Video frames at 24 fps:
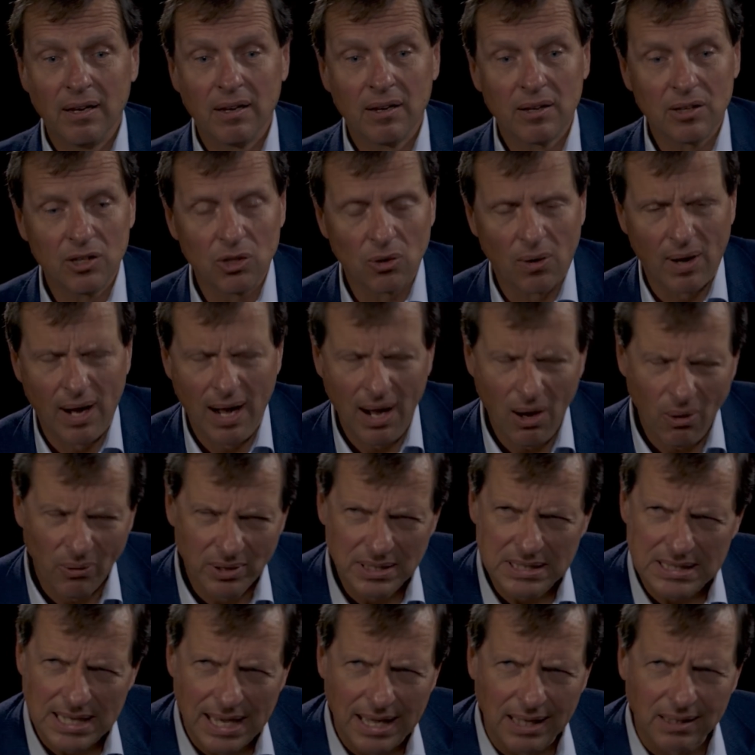you know, how
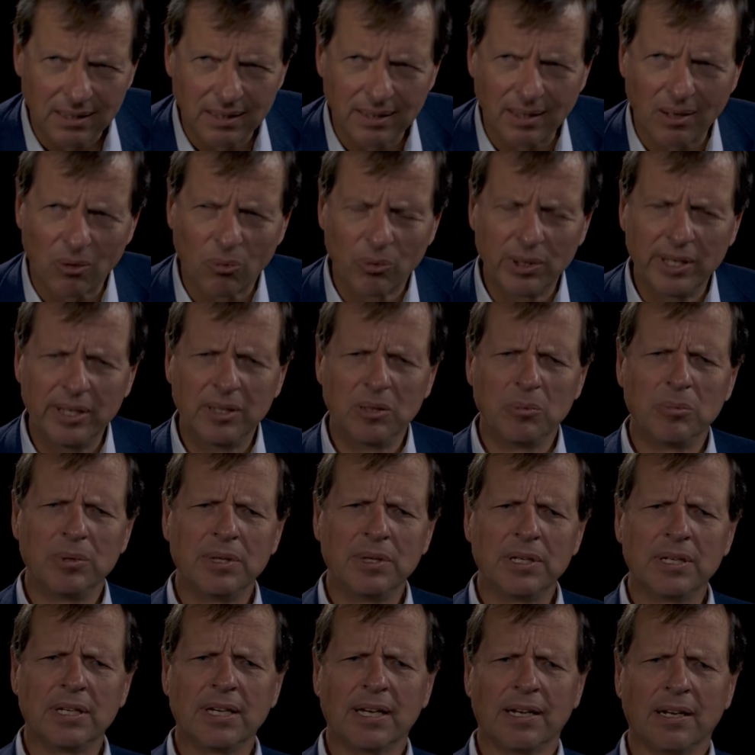exactly are we going to
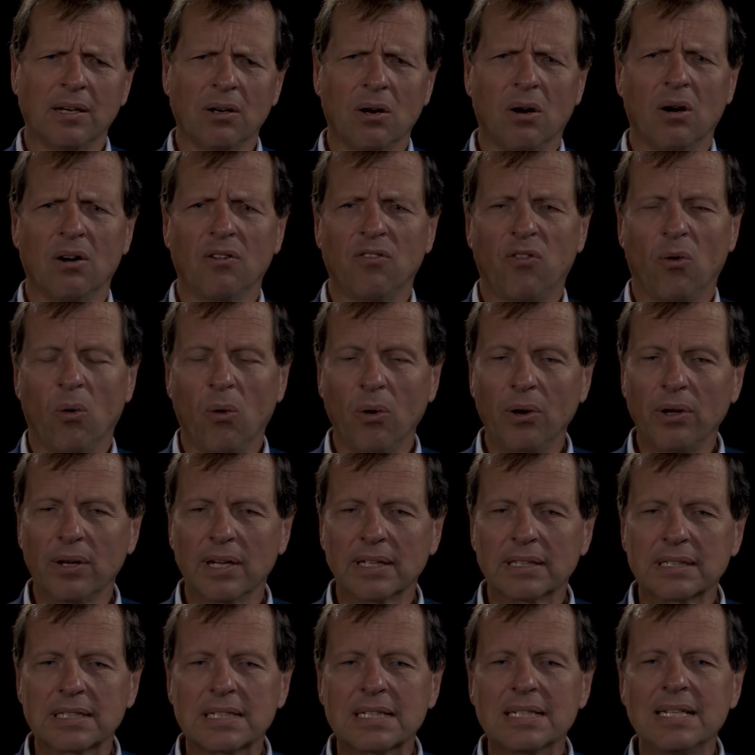be getting off oil? At
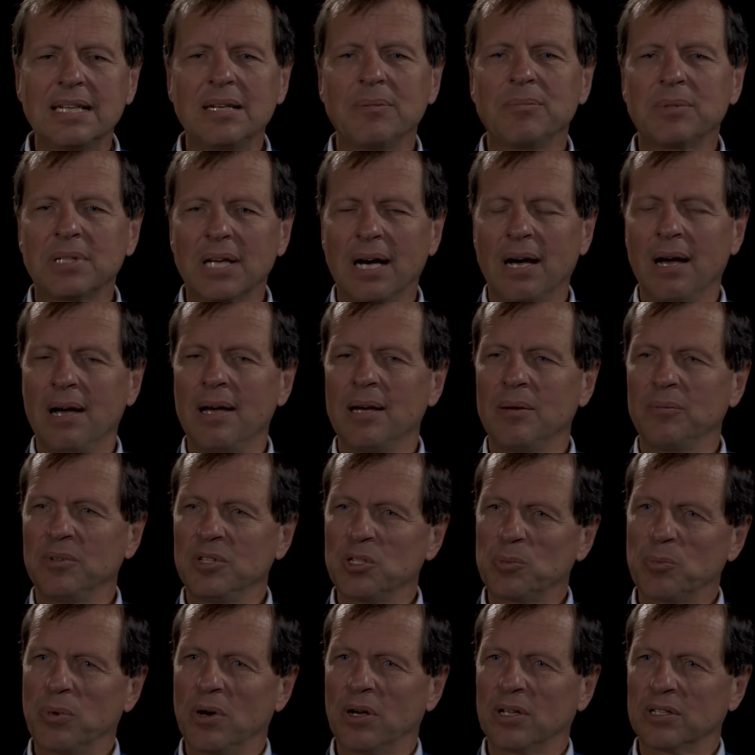the same time, these
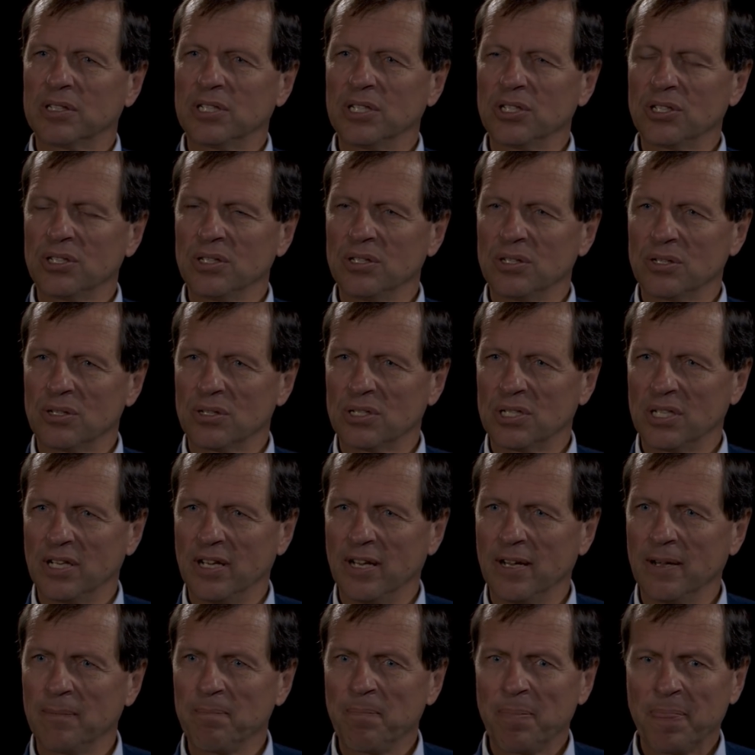politicians are
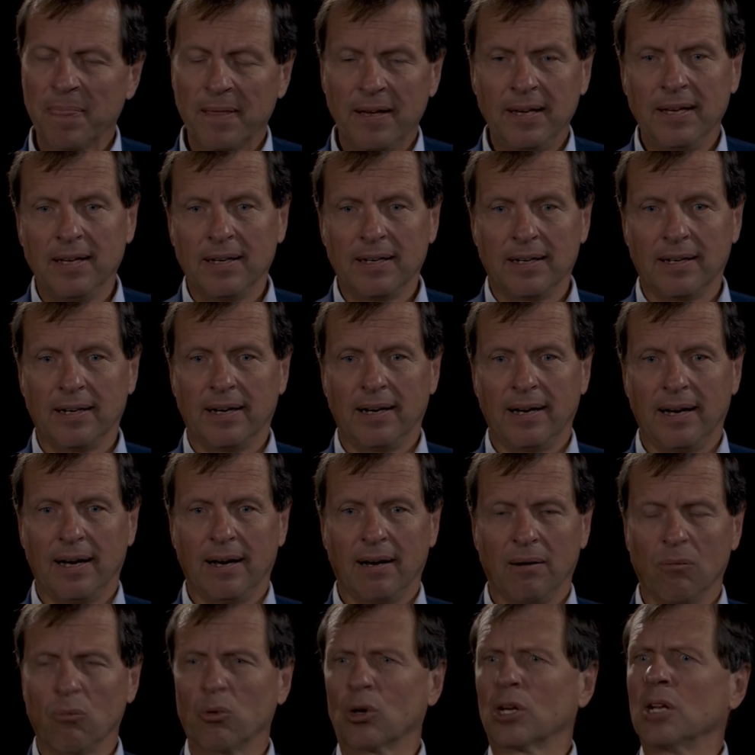saying
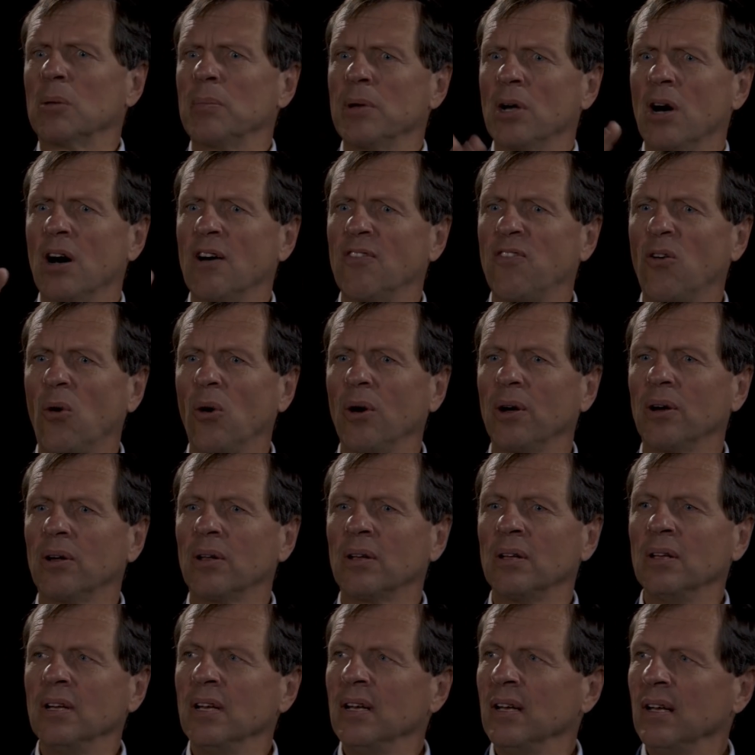we're going to be off
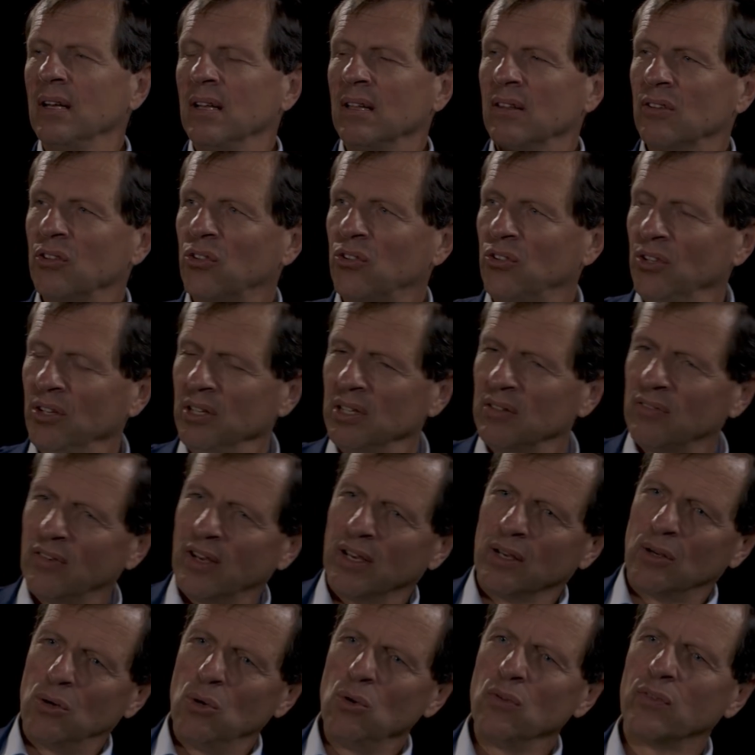oil. The city of
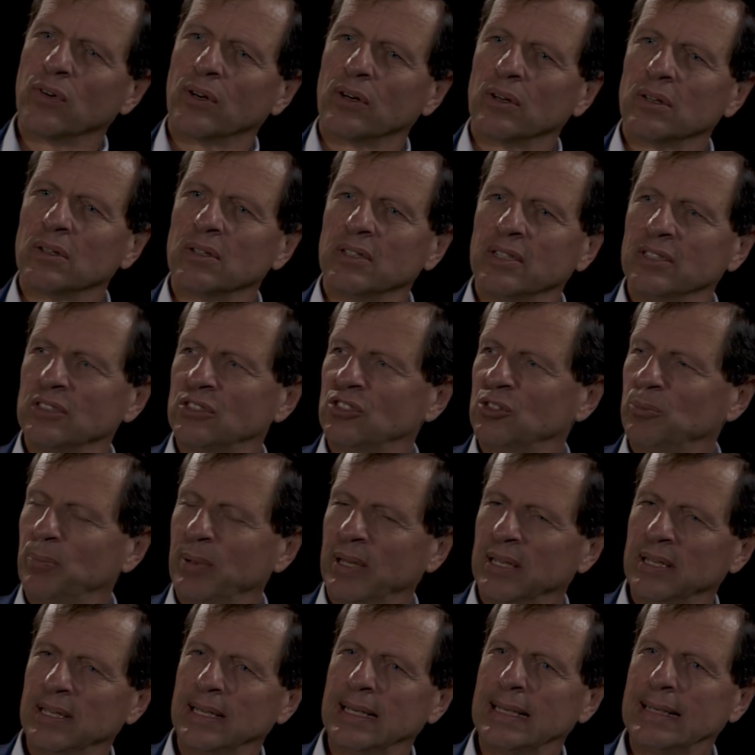Vancouver is
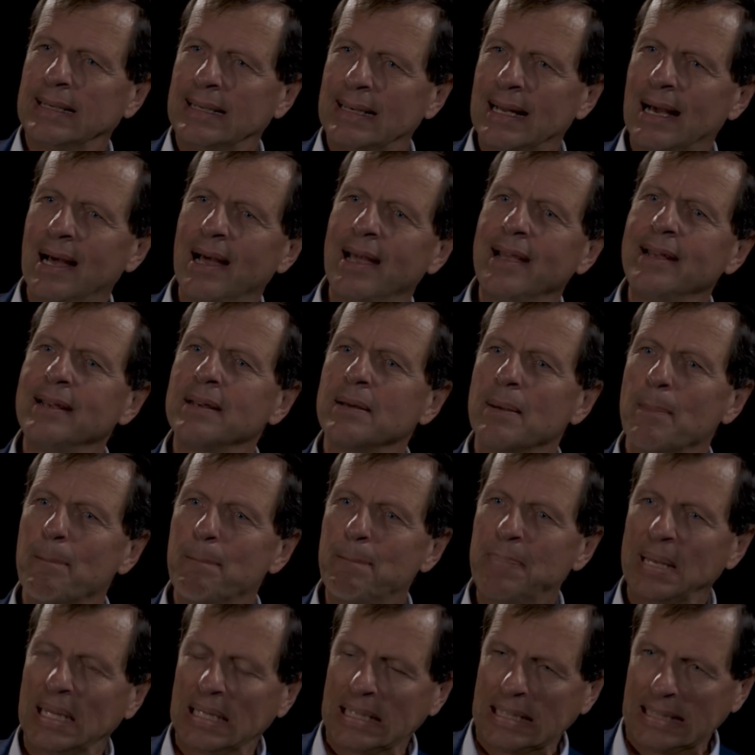spending $9
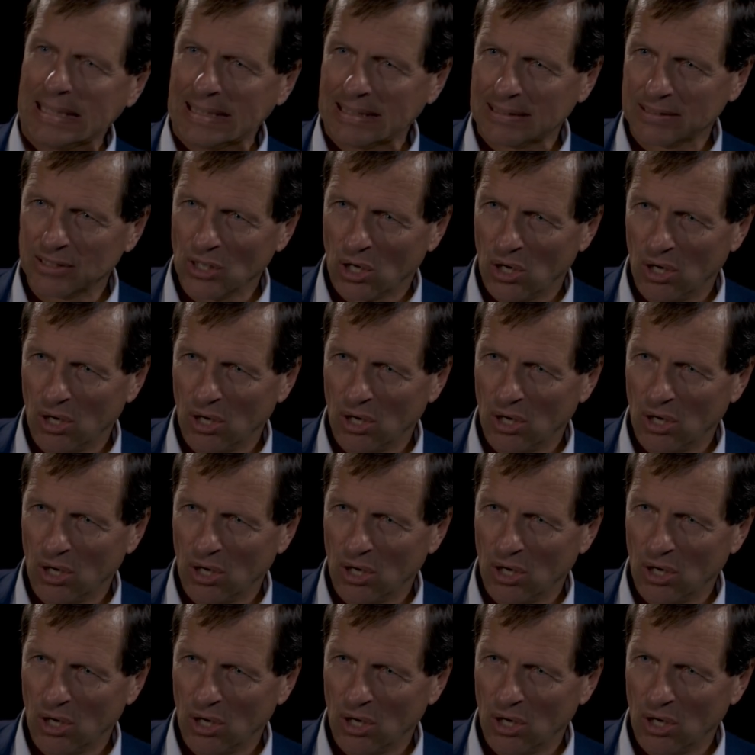billion,